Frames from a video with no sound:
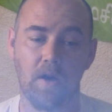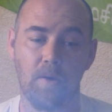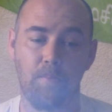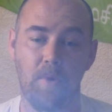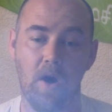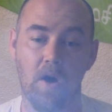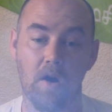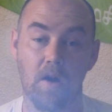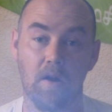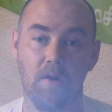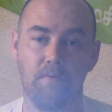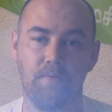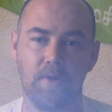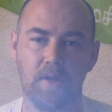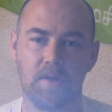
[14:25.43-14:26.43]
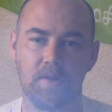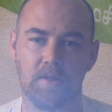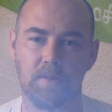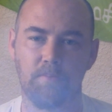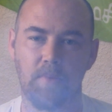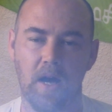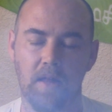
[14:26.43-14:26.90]
part of
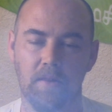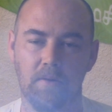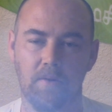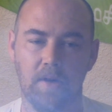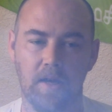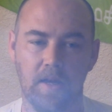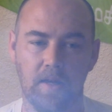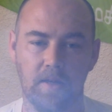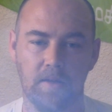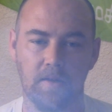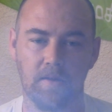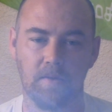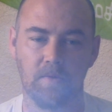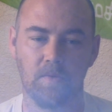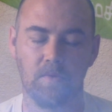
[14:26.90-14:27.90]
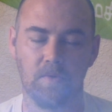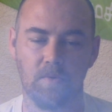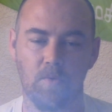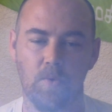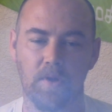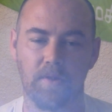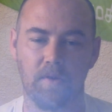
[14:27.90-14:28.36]
this, by the way,
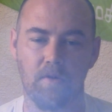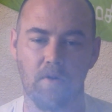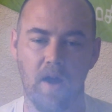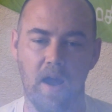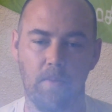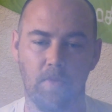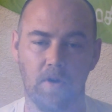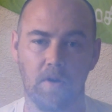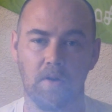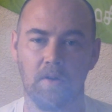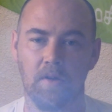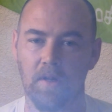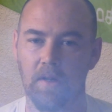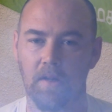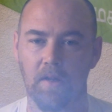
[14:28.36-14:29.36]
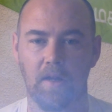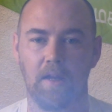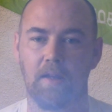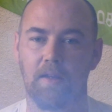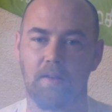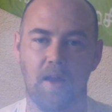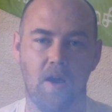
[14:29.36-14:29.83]
with grammar.
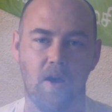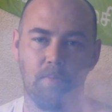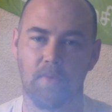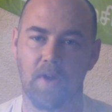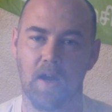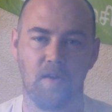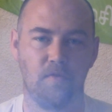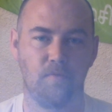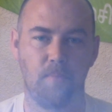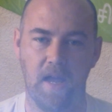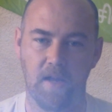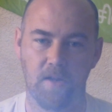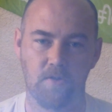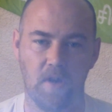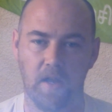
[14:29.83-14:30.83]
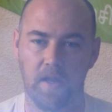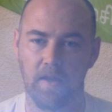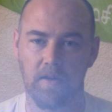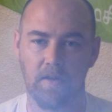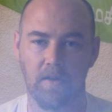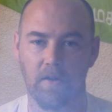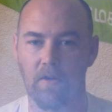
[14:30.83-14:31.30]
And now I'm kind of
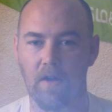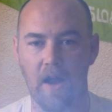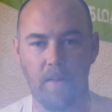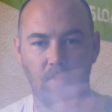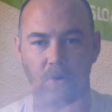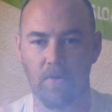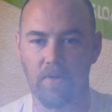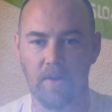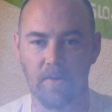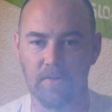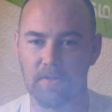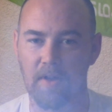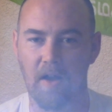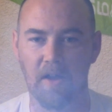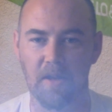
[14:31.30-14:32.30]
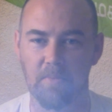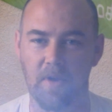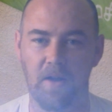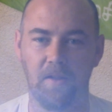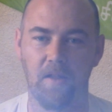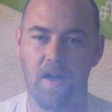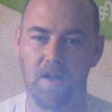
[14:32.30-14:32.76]
backtracking into grammar when I was talking
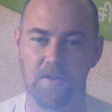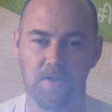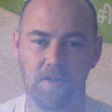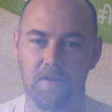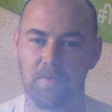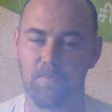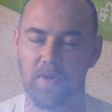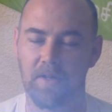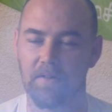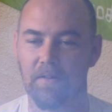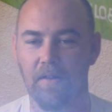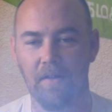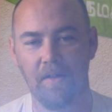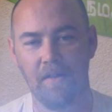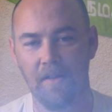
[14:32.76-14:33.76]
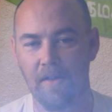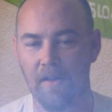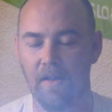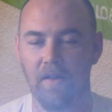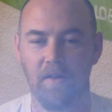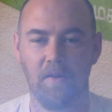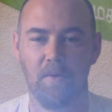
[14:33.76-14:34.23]
about logic, but
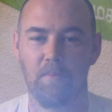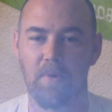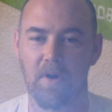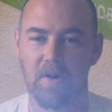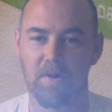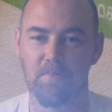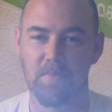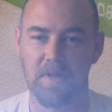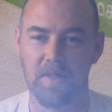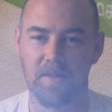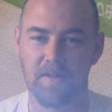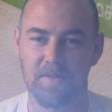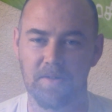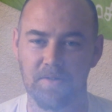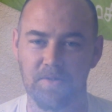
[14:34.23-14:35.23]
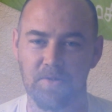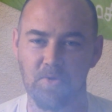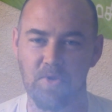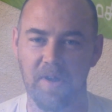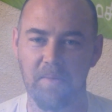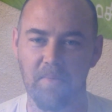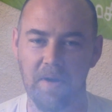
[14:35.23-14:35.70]
pardon me, that's just the
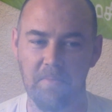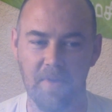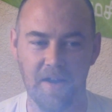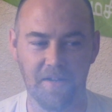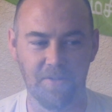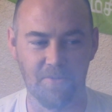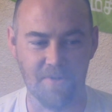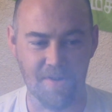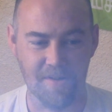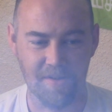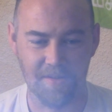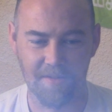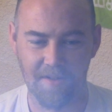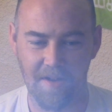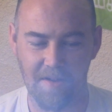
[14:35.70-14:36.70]
way my mind works.